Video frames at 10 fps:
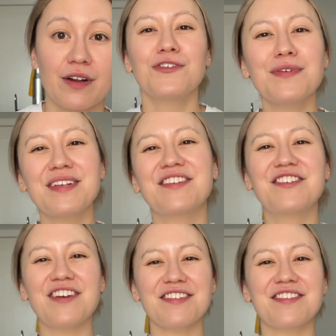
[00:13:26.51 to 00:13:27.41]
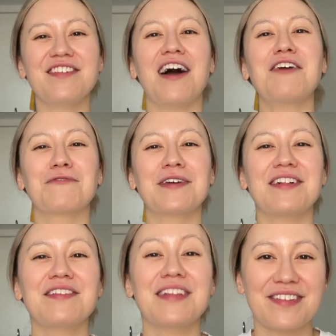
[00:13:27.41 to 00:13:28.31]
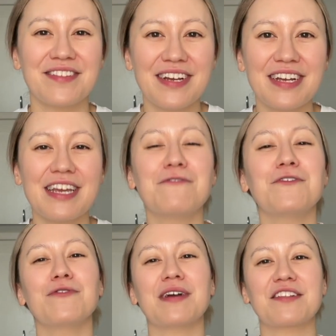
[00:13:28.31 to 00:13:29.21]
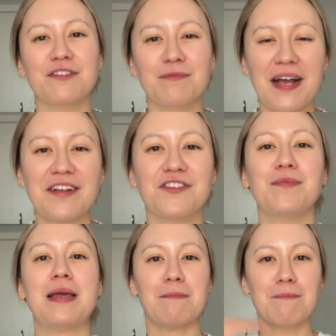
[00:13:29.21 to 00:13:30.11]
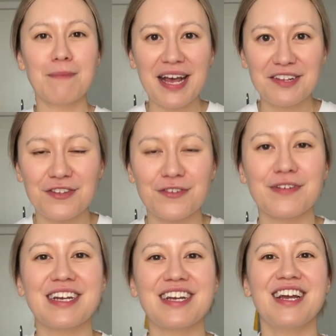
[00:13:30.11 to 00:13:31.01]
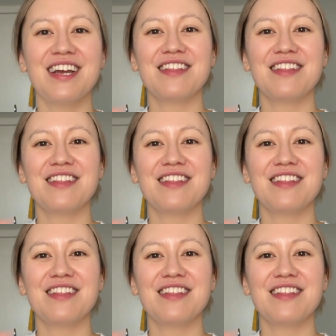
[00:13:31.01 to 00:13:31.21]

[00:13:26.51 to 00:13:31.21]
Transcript: So it's just not realistic if you expect to be mastering